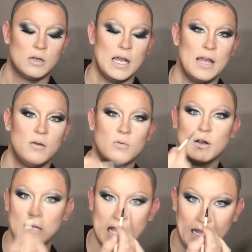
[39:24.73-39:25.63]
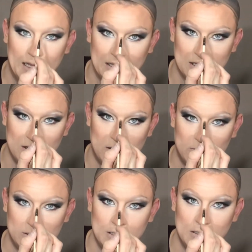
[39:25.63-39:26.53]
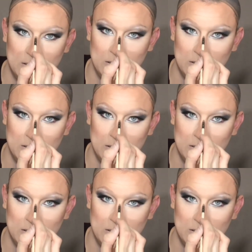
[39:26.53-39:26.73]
Okay, we're going to highlight the nose.